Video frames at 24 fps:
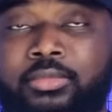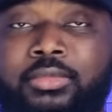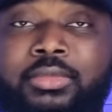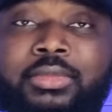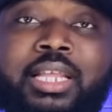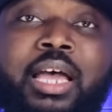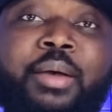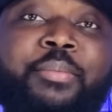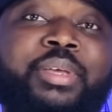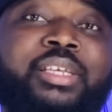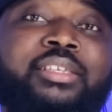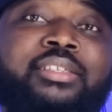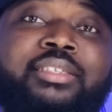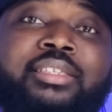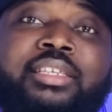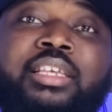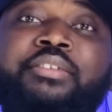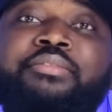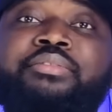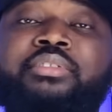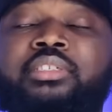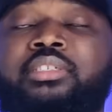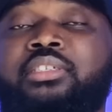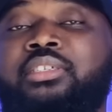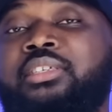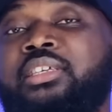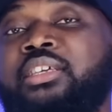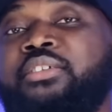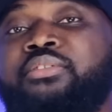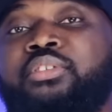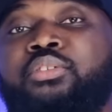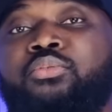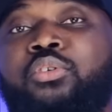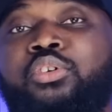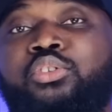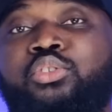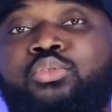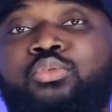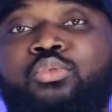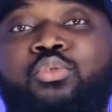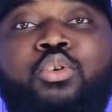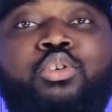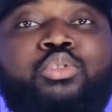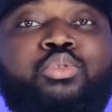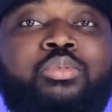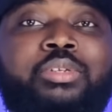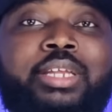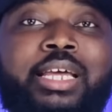That means if she wants to
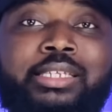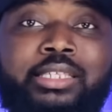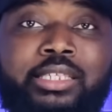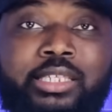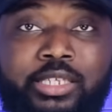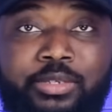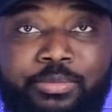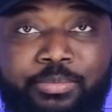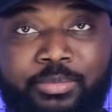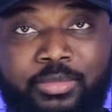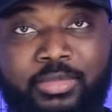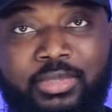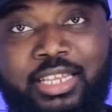go to the gym,